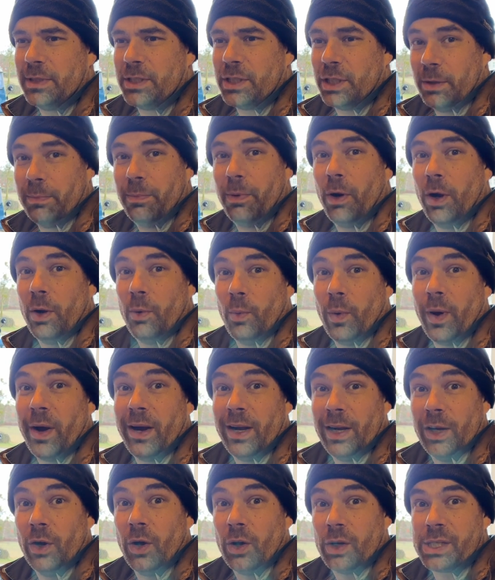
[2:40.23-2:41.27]
to the point where it
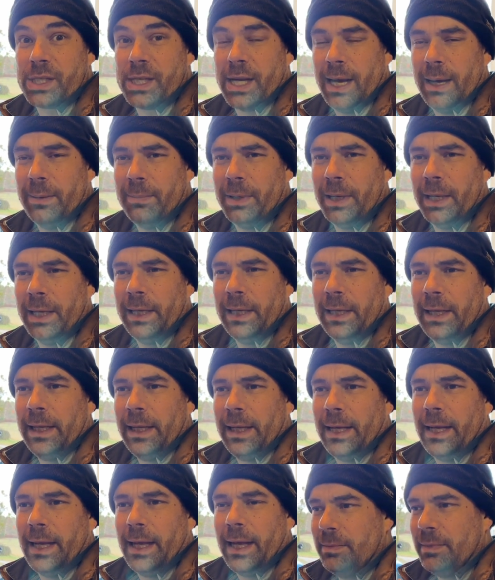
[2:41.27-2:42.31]
locks up,
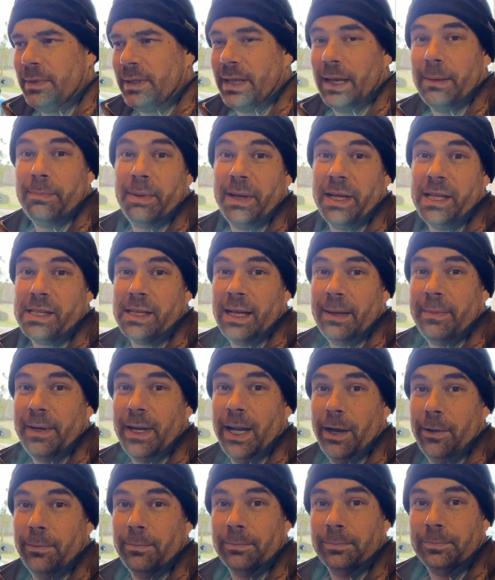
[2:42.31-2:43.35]
then please let me know.